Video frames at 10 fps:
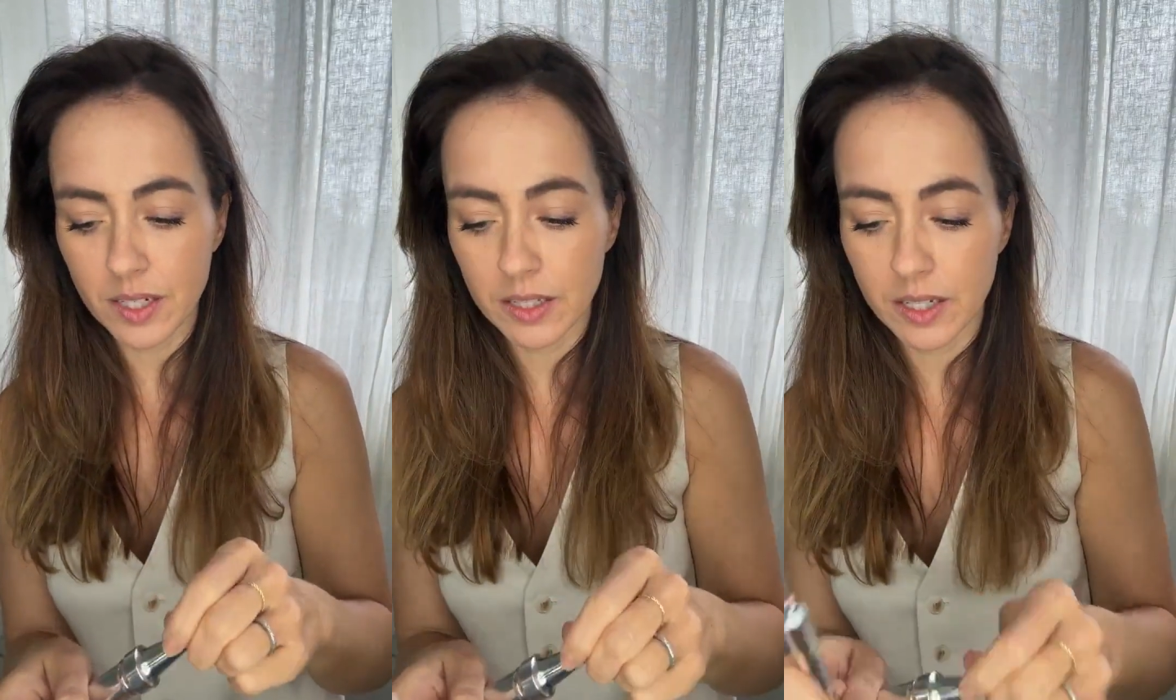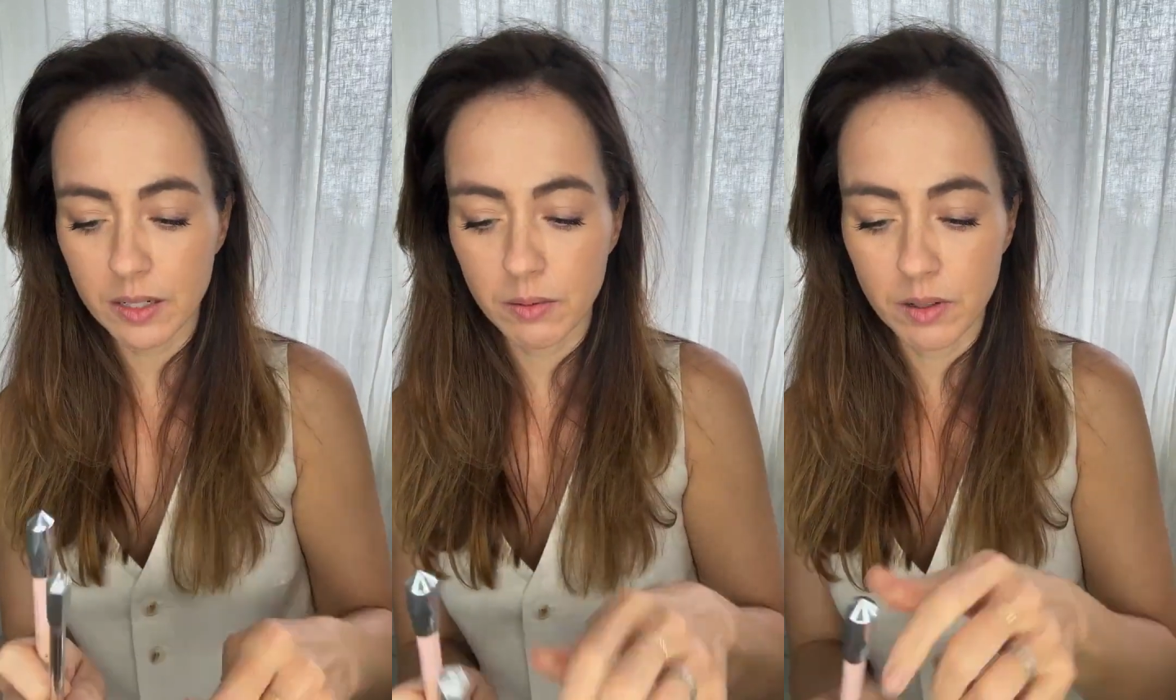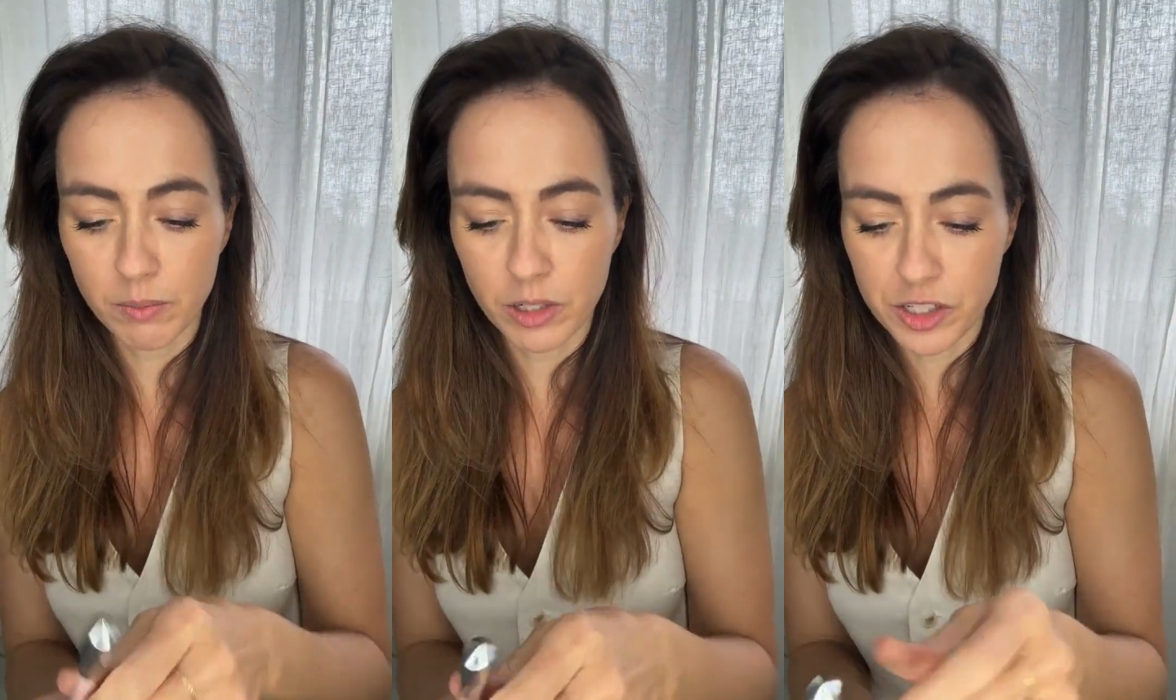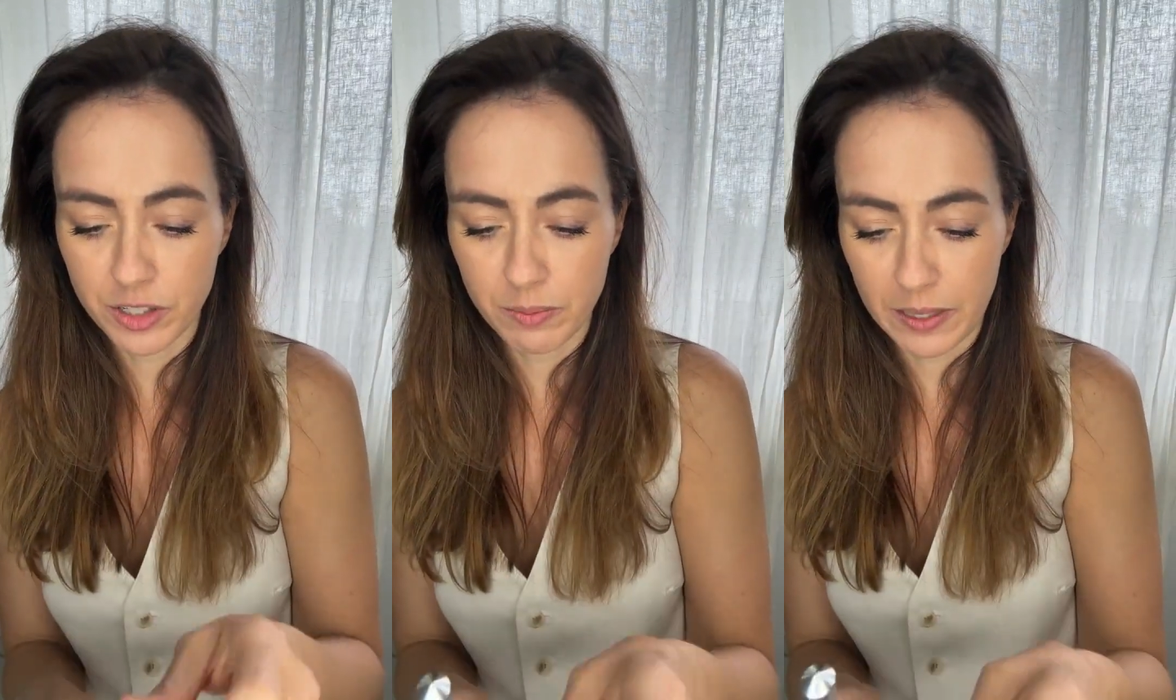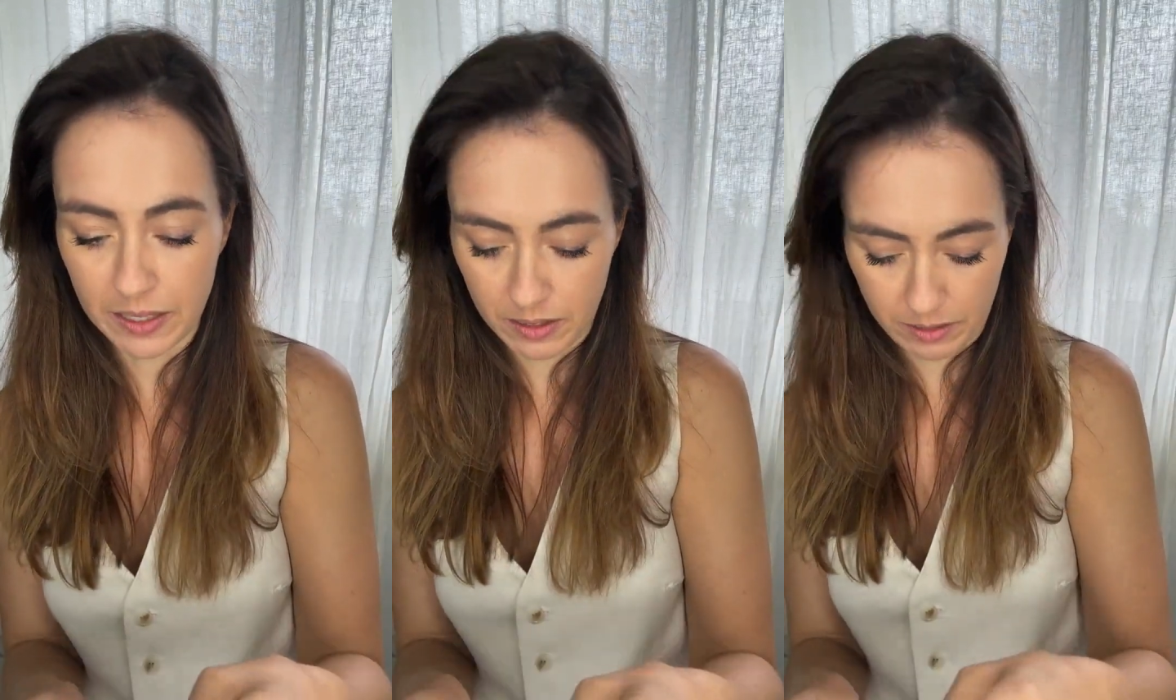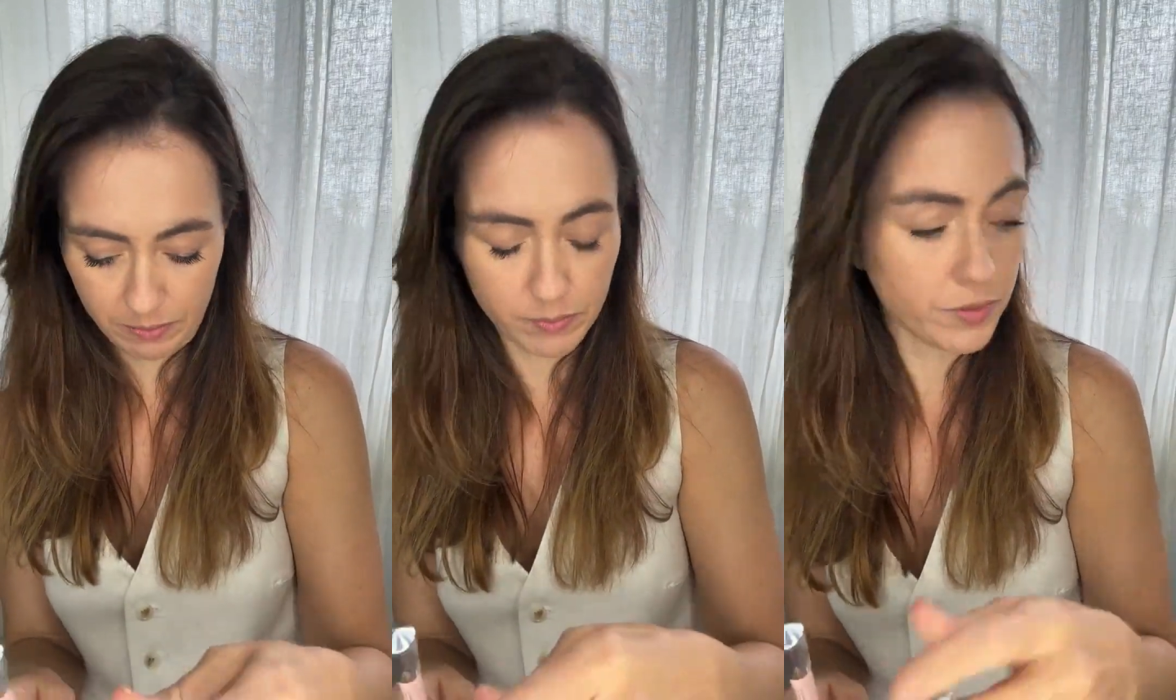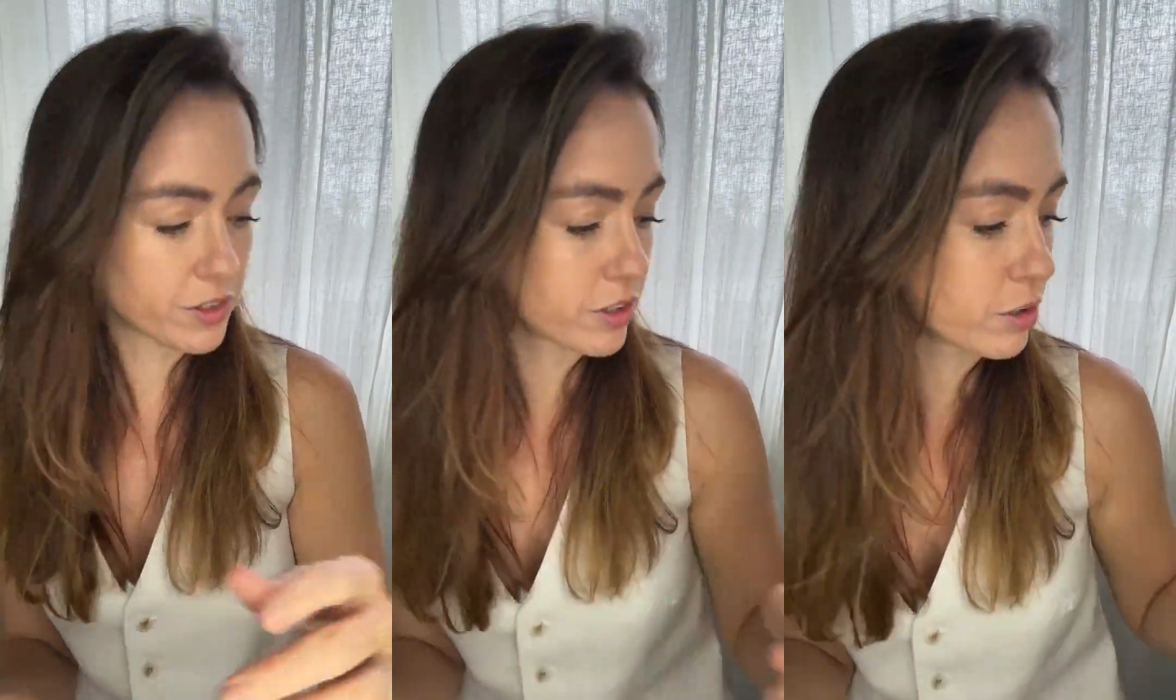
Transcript: and then brush it back to